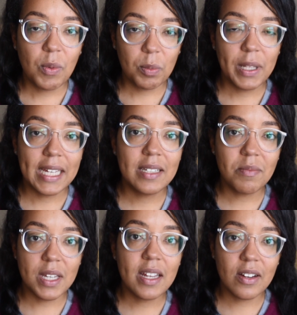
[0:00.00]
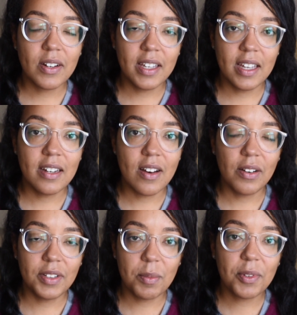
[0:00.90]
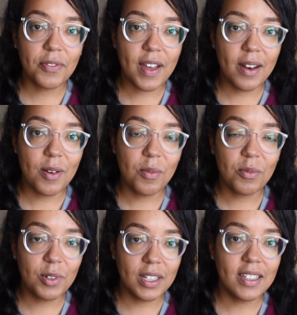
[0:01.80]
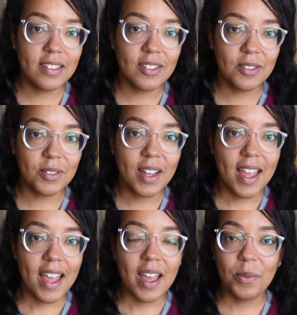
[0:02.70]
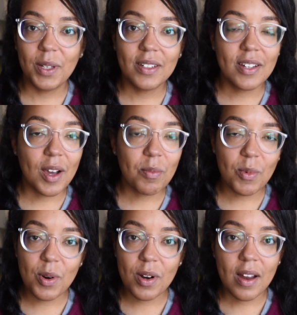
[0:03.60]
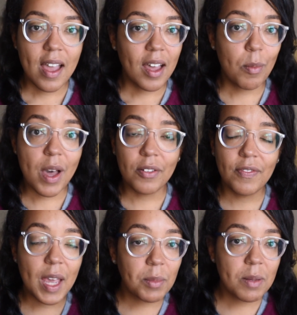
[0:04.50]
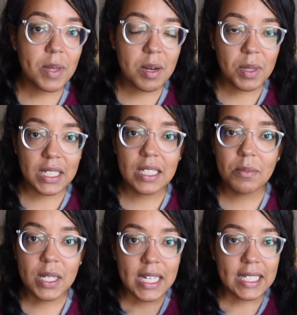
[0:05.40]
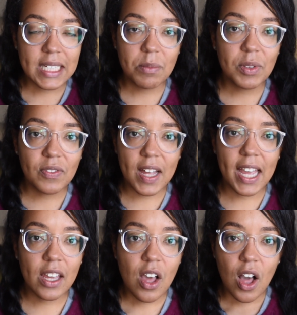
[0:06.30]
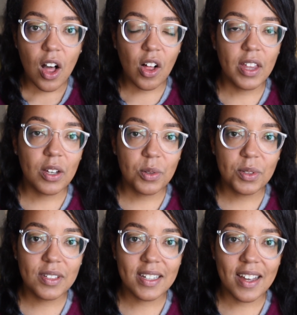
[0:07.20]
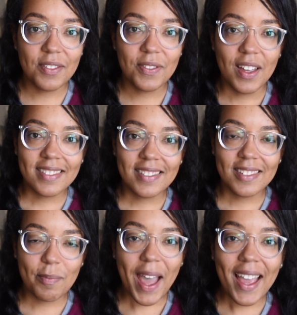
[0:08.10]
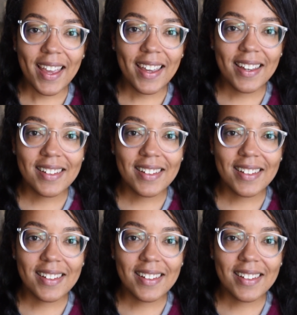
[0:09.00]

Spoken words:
will plan to meet here again in our simplified home really soon, and we can talk more about family minimalism, simplifying, all that cool stuff. Bye.